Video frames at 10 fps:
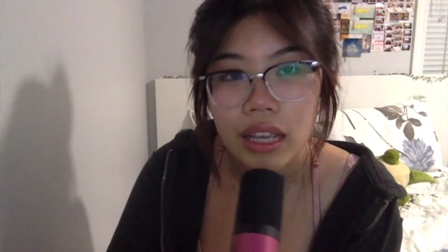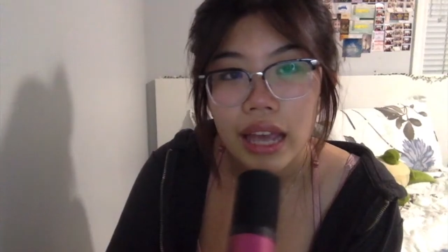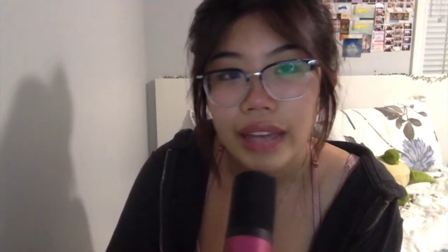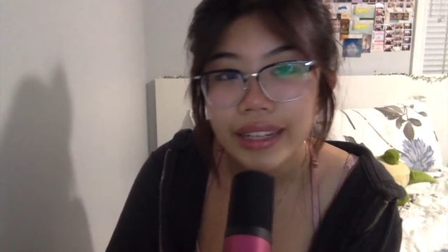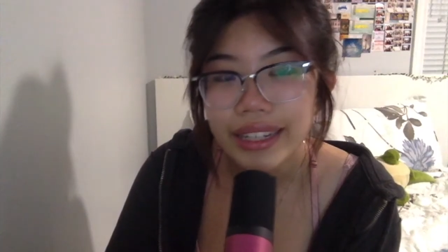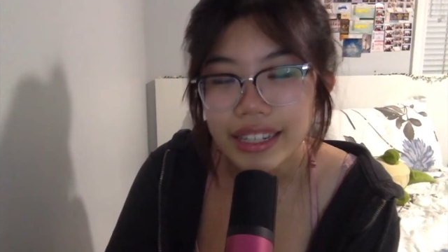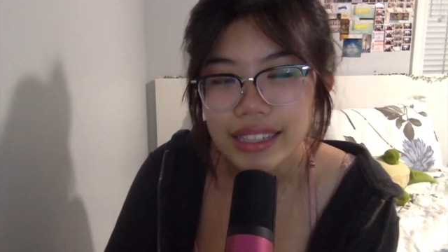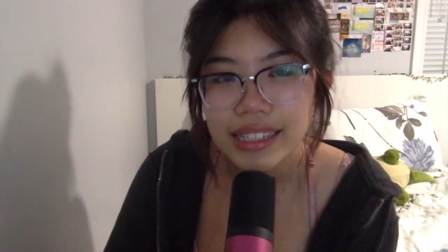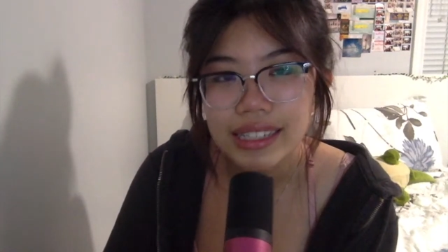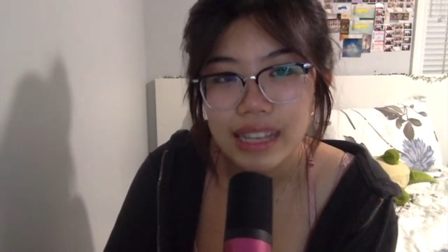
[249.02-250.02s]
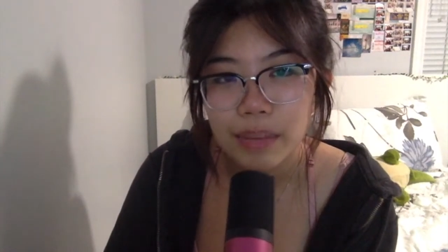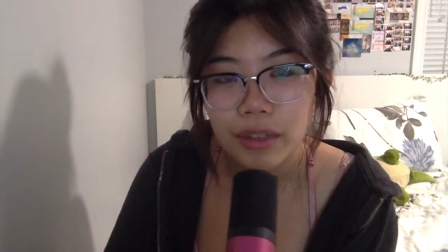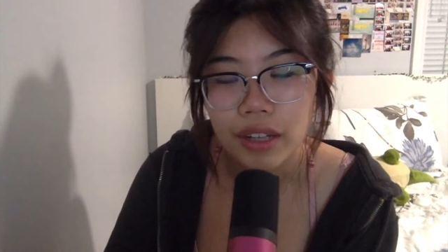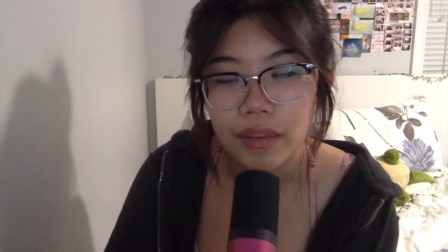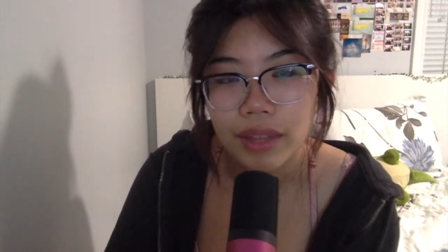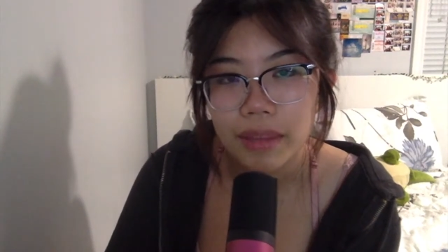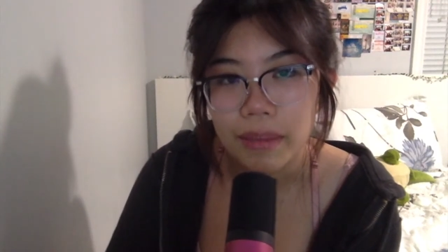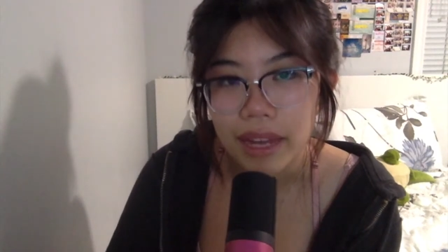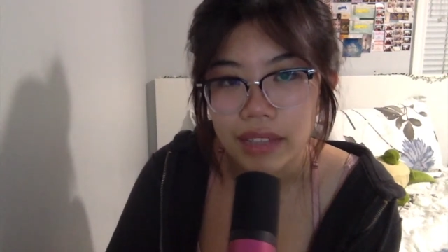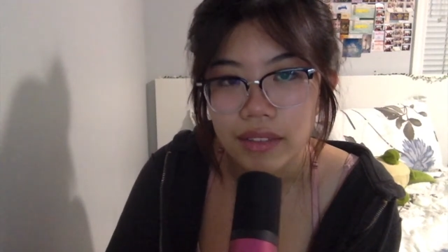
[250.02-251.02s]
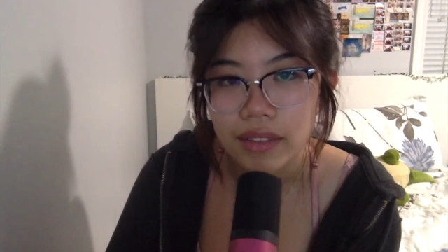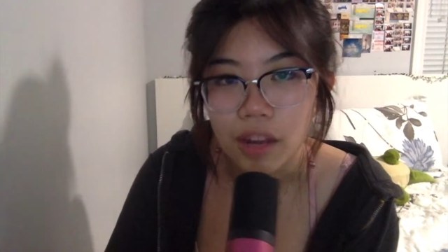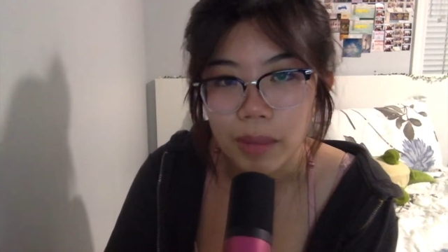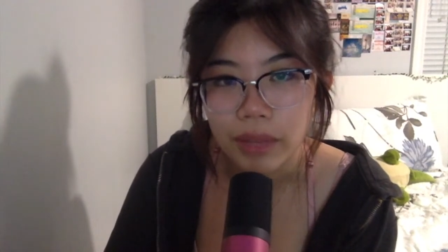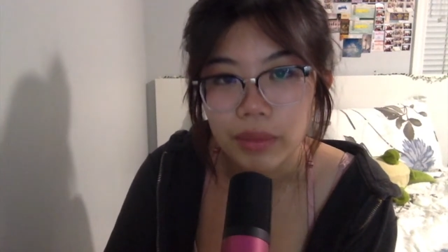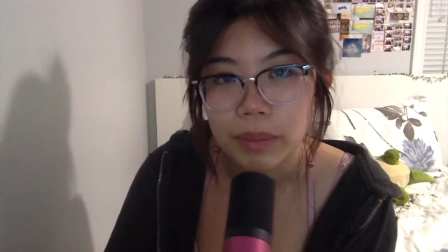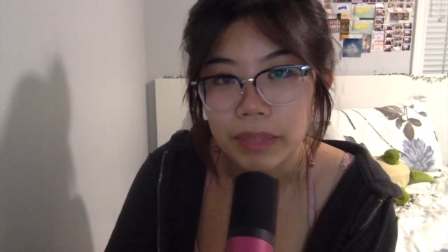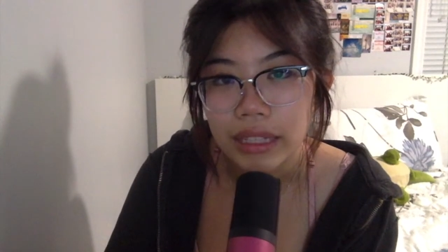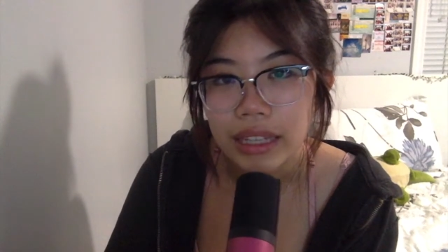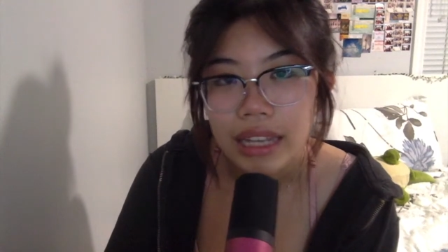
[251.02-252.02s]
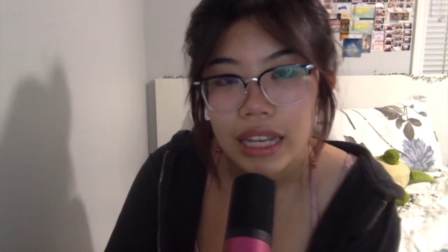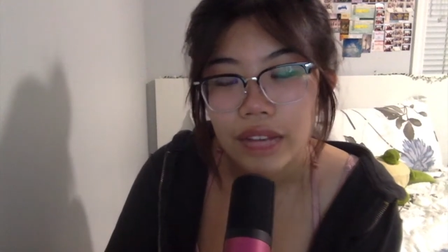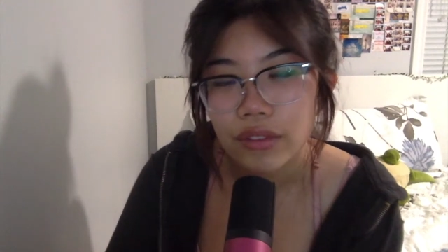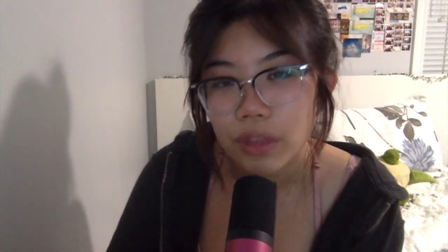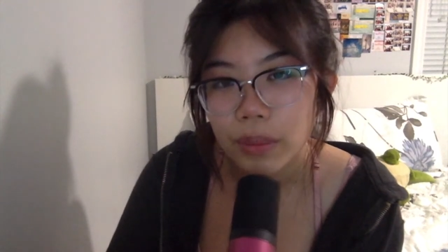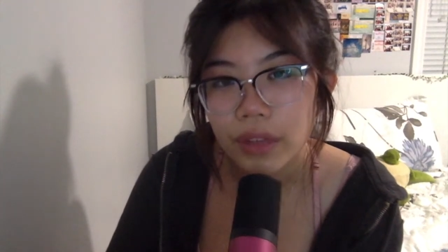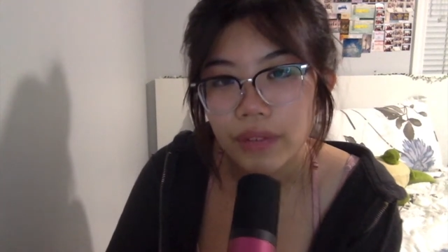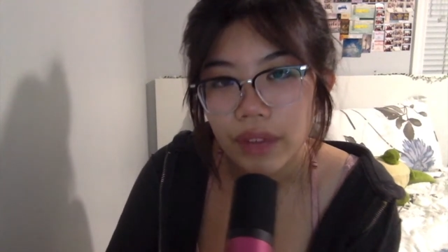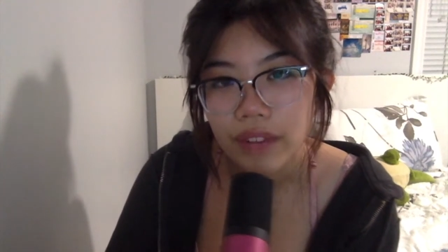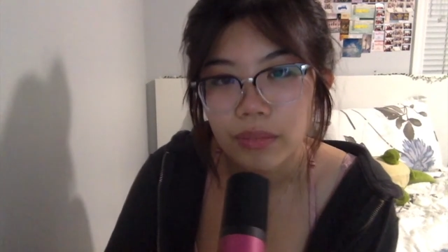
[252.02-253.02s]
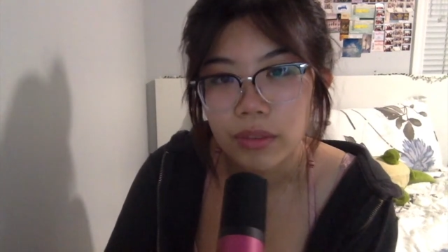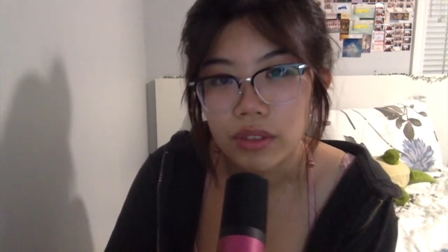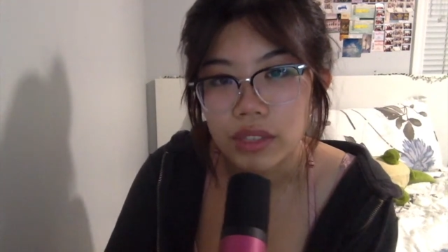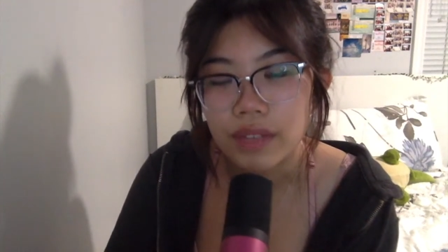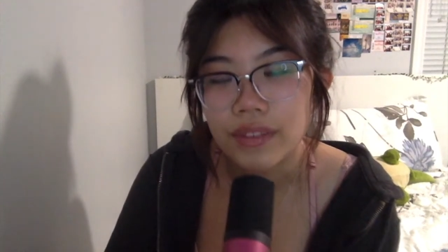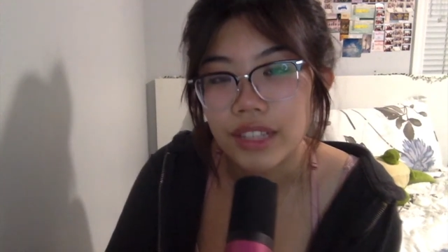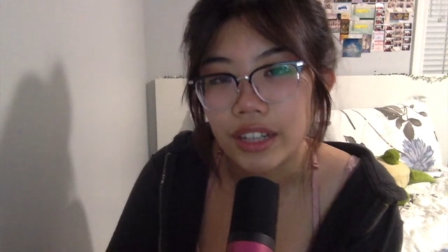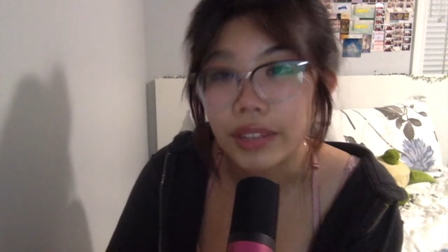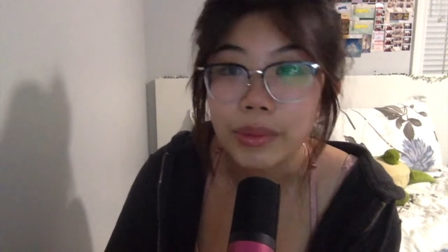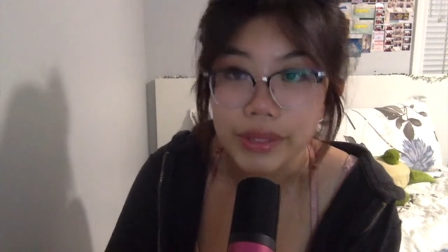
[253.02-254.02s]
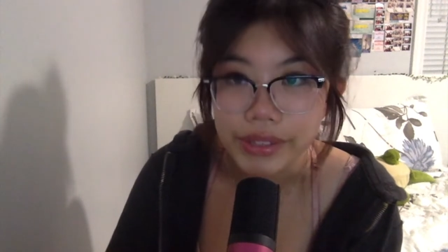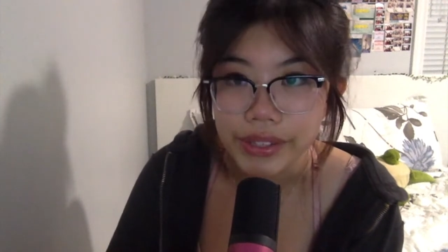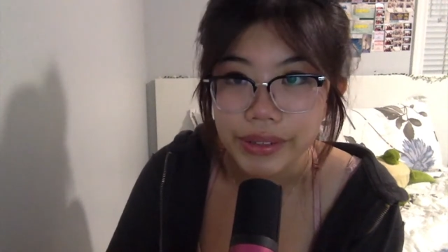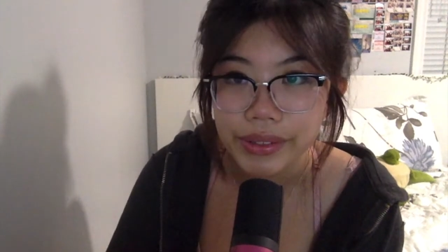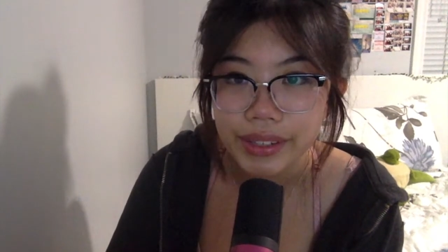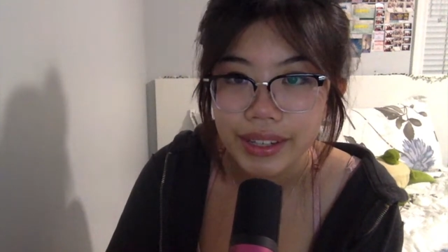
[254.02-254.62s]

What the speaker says: And here is an example of what the mass of the compound would be if 3.5 moles of neon was used.